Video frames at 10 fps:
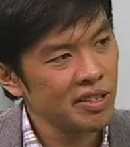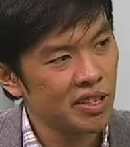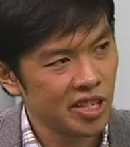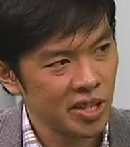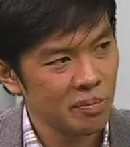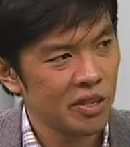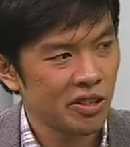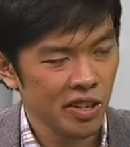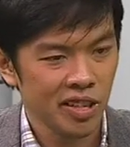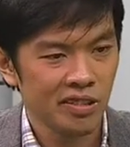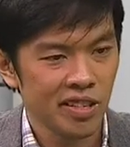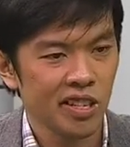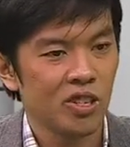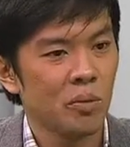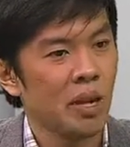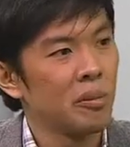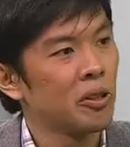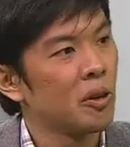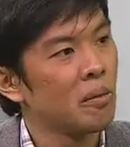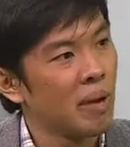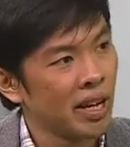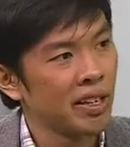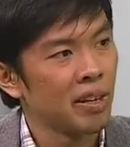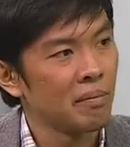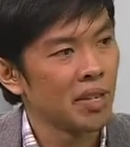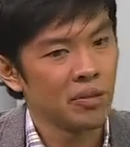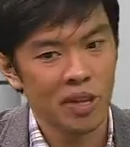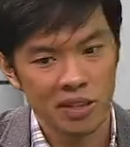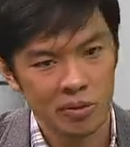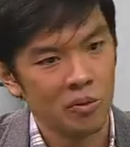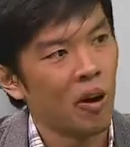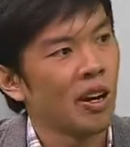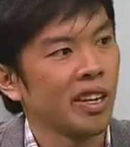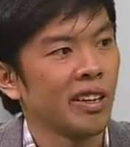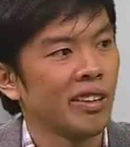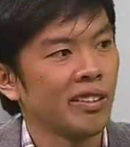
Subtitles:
the jeeps, the trains, and it should be able to combine them as well as with walking.